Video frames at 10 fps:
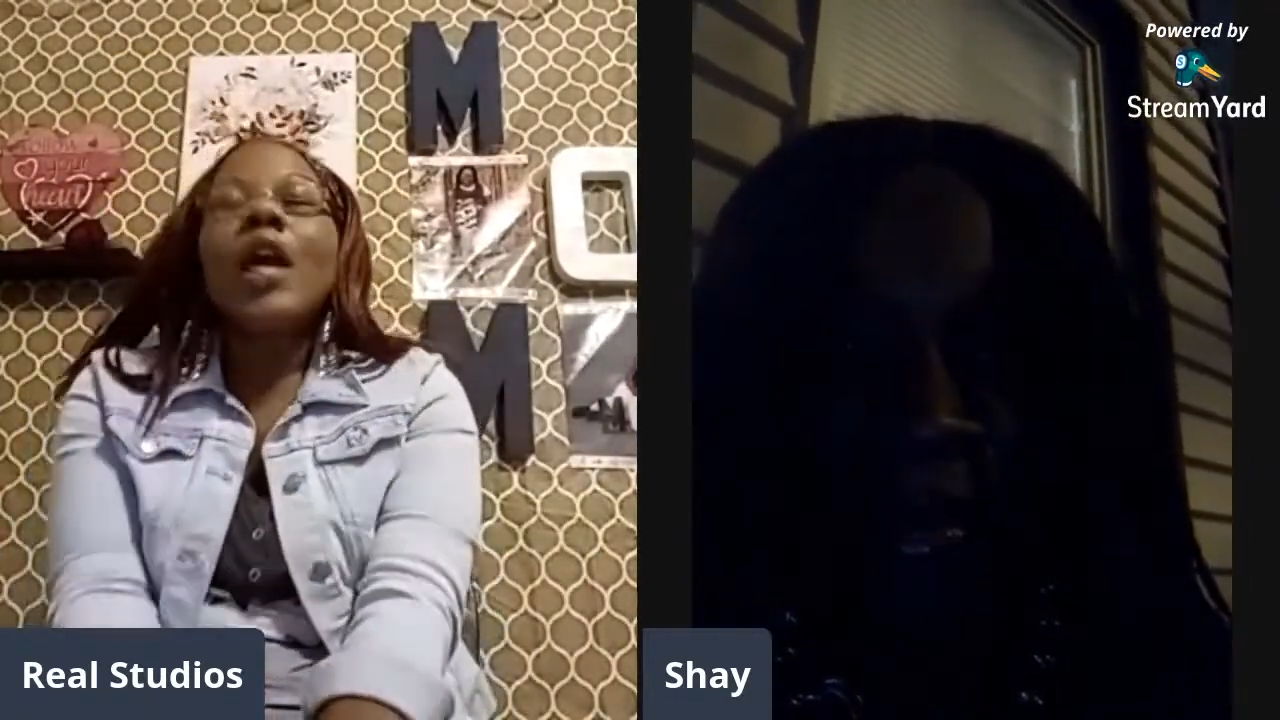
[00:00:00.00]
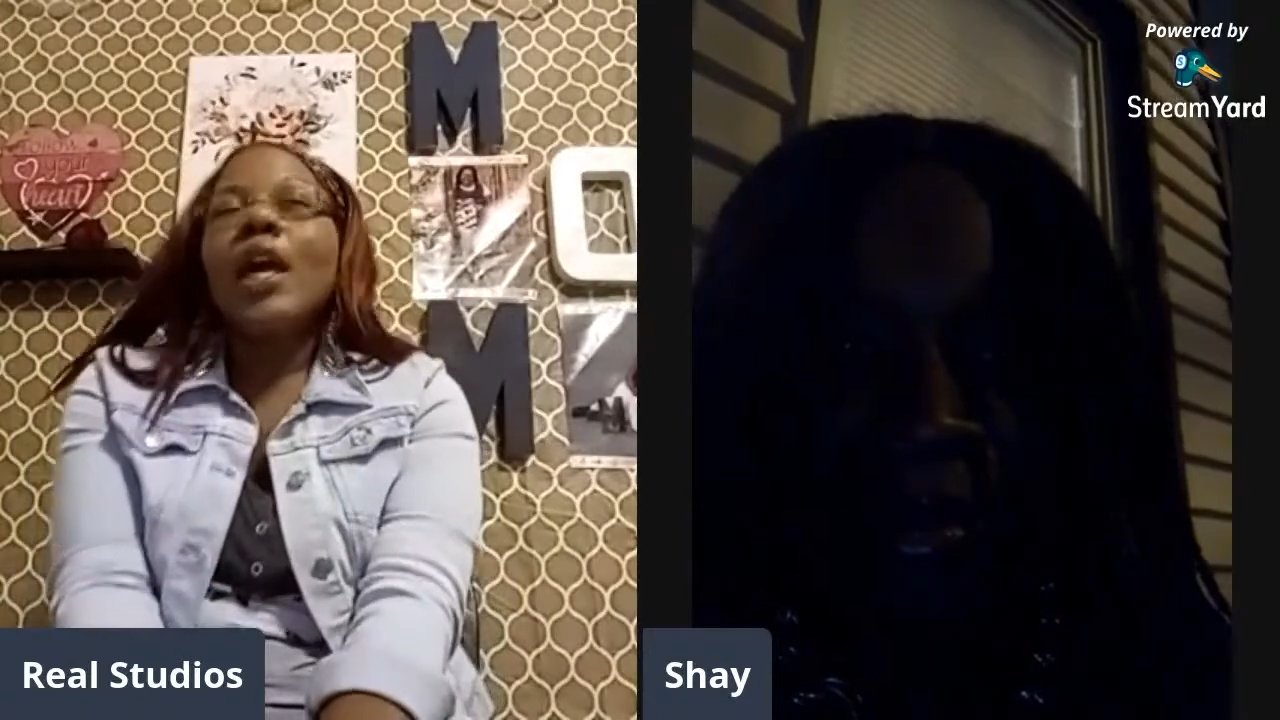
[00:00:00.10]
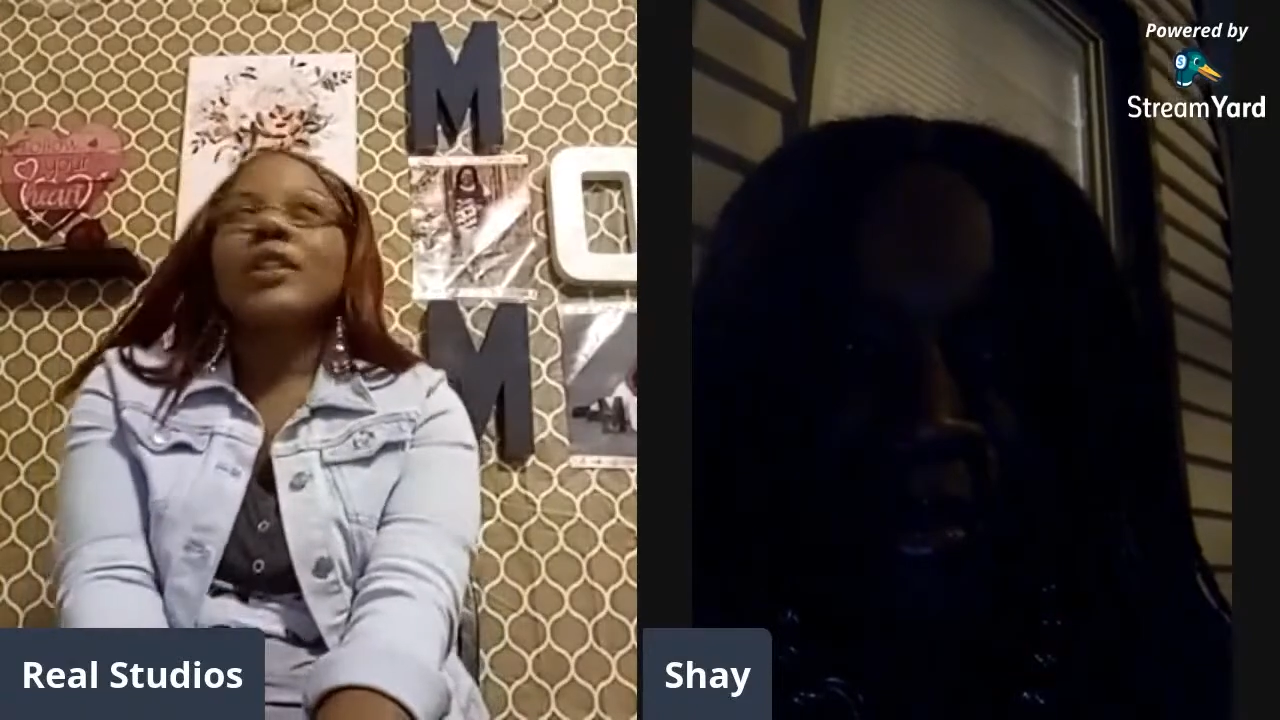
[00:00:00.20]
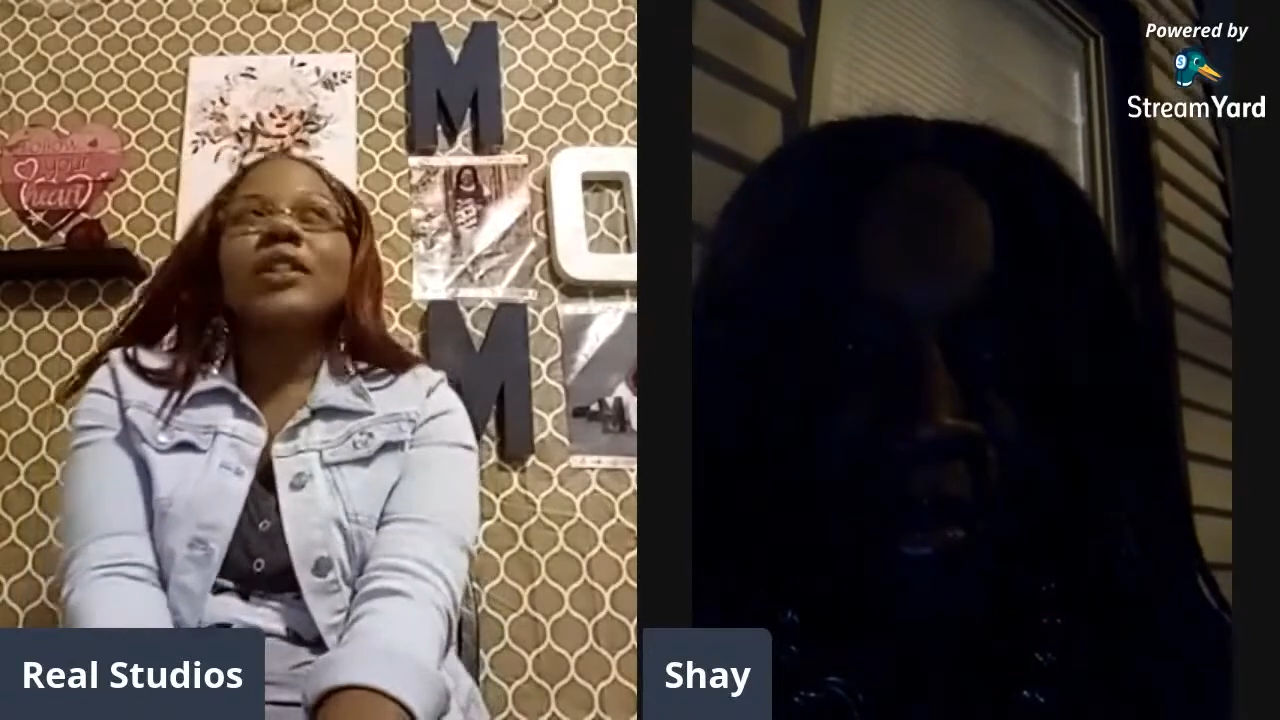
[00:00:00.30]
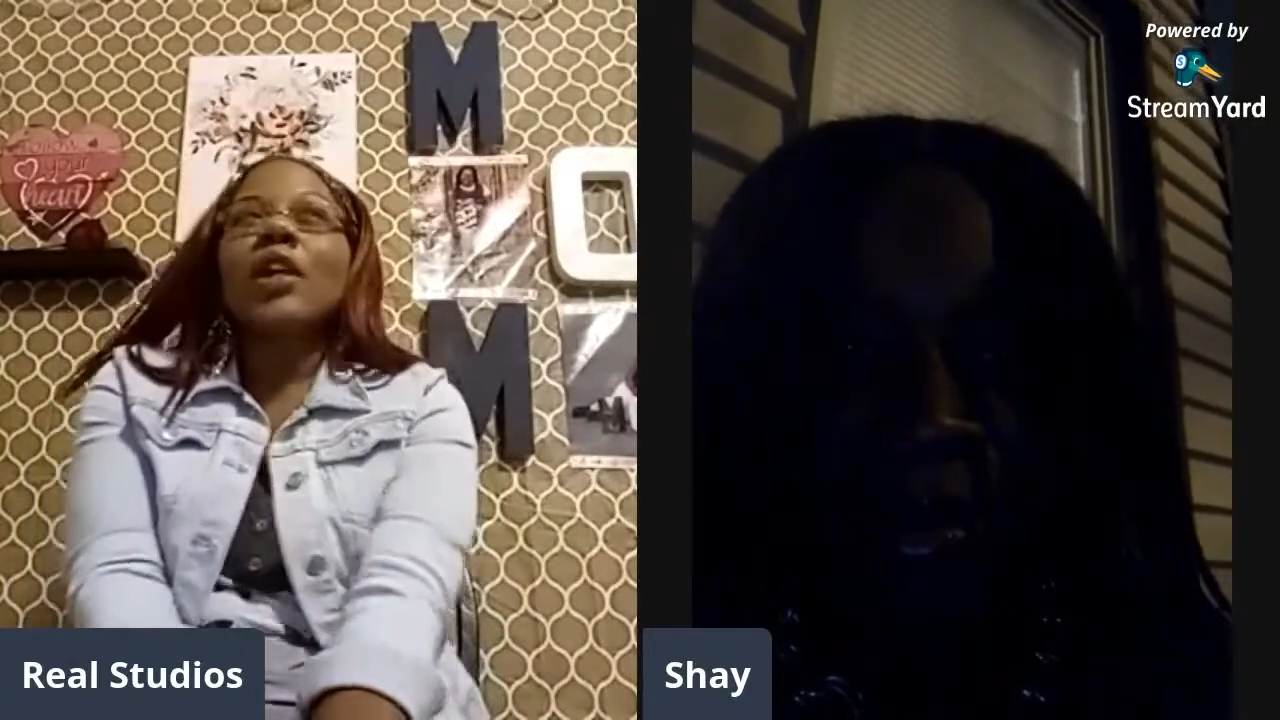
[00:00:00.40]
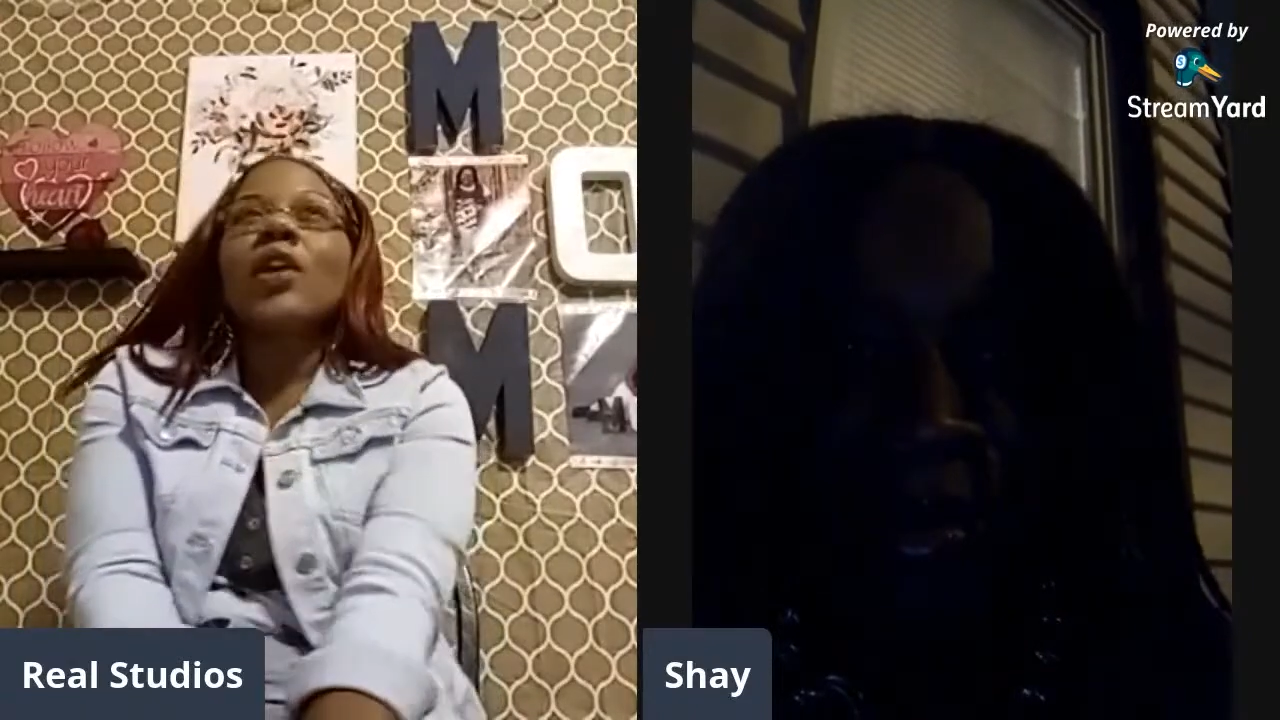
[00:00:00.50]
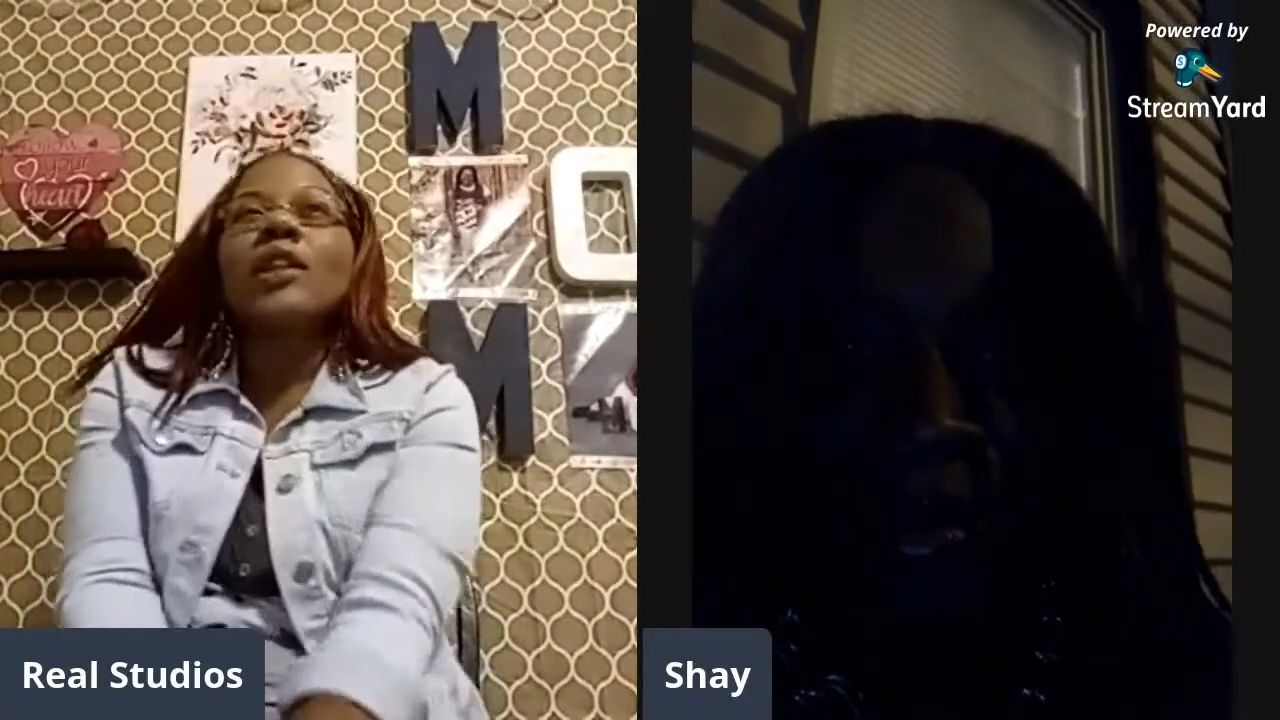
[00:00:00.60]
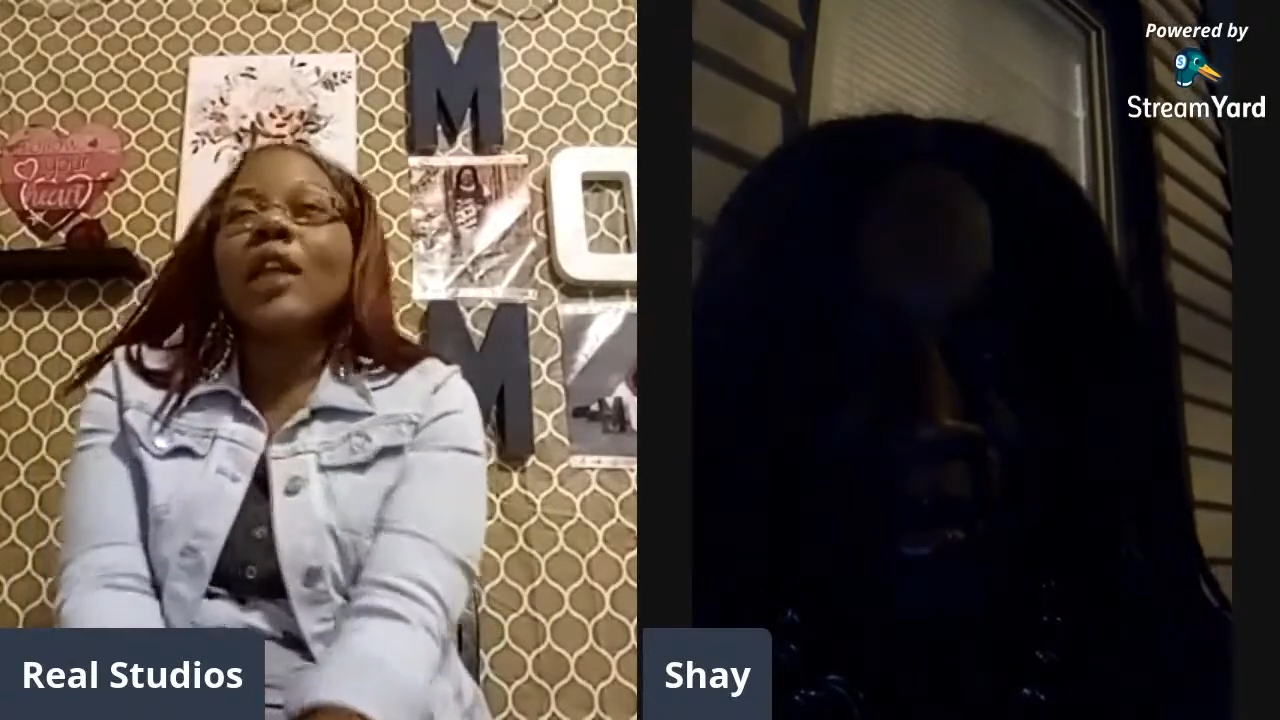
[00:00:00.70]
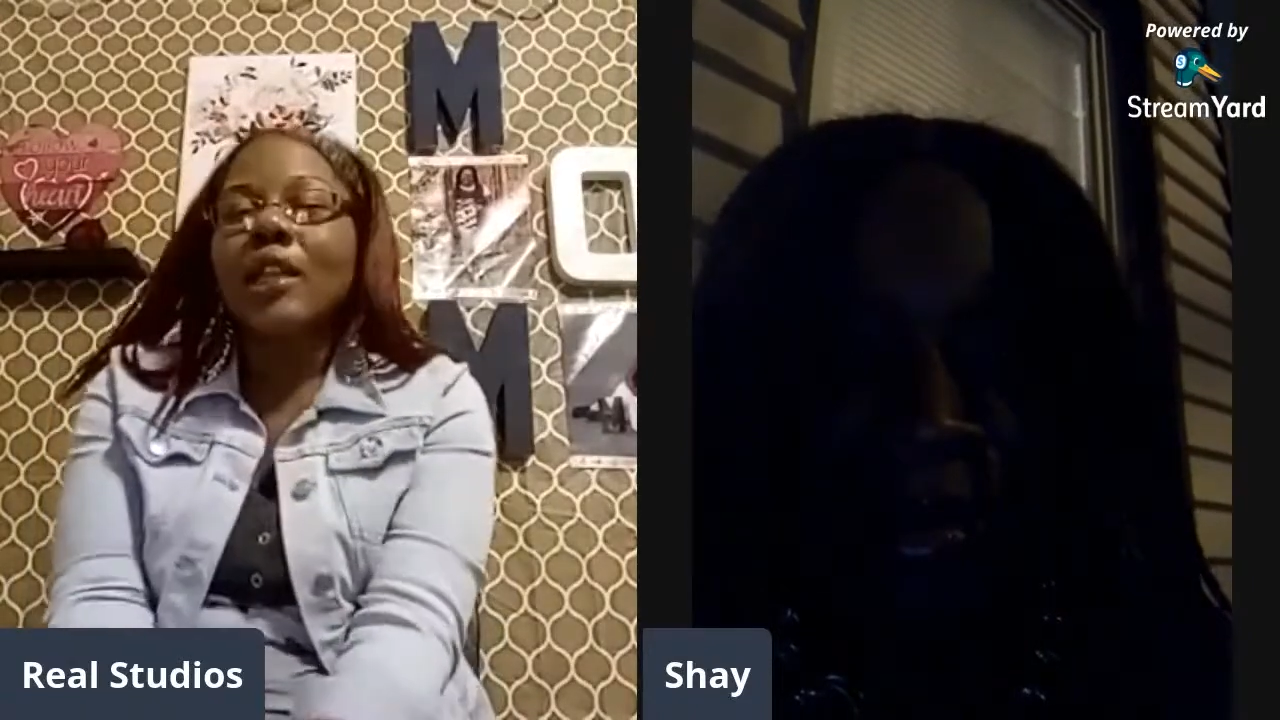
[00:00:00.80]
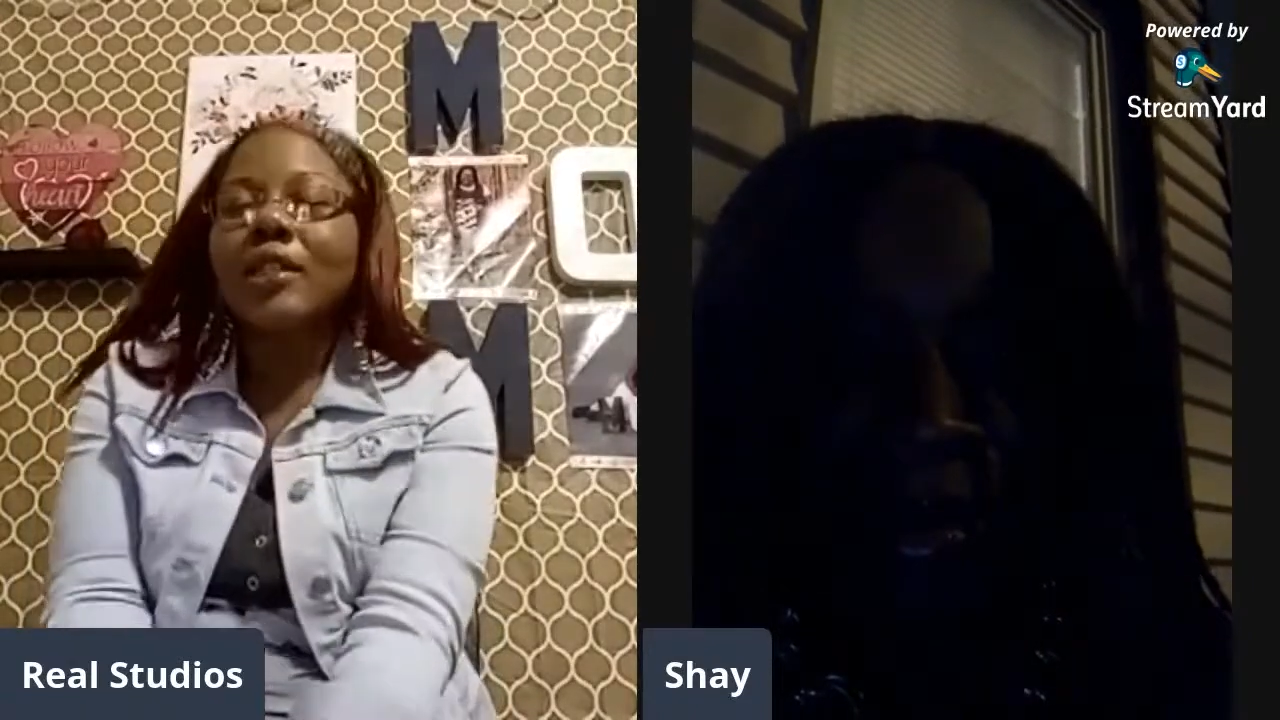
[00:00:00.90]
it's certain things